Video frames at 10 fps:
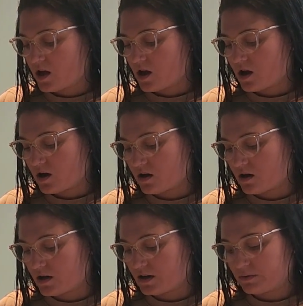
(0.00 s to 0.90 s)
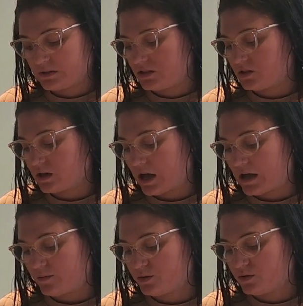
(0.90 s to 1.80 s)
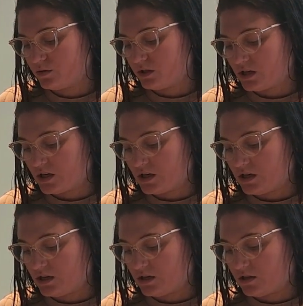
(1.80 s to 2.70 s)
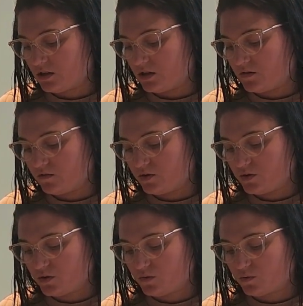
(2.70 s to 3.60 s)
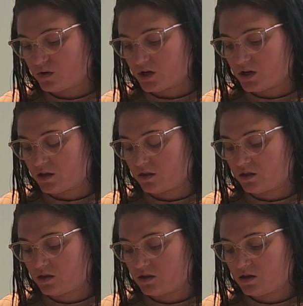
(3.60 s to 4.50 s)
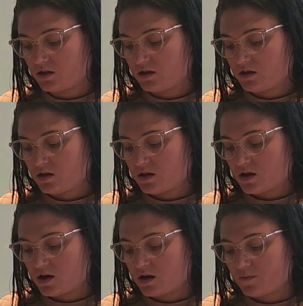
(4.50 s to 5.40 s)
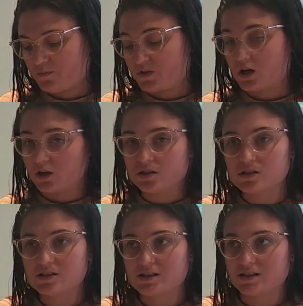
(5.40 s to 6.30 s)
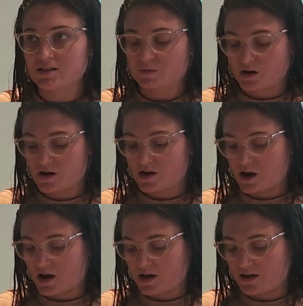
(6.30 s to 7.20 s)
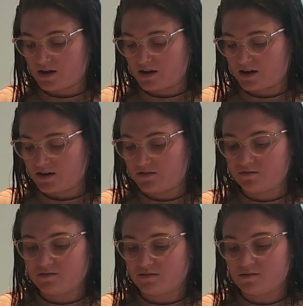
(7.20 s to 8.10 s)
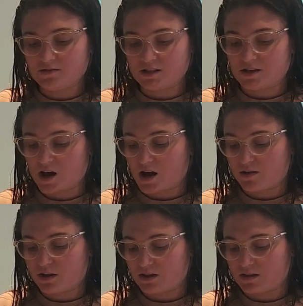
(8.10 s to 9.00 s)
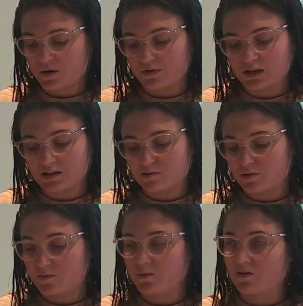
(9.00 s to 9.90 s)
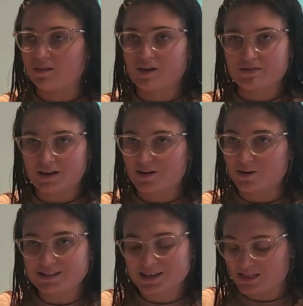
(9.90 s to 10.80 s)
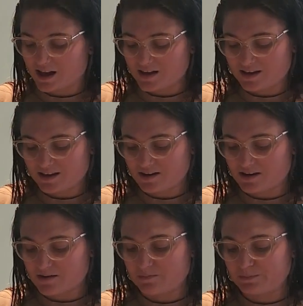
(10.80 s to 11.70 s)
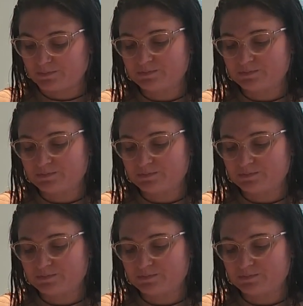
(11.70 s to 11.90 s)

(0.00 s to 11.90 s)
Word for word: I am still absolutely in love with um, the colors in this sweater. I, I did not think that I would like the purple. I, know I said that in um,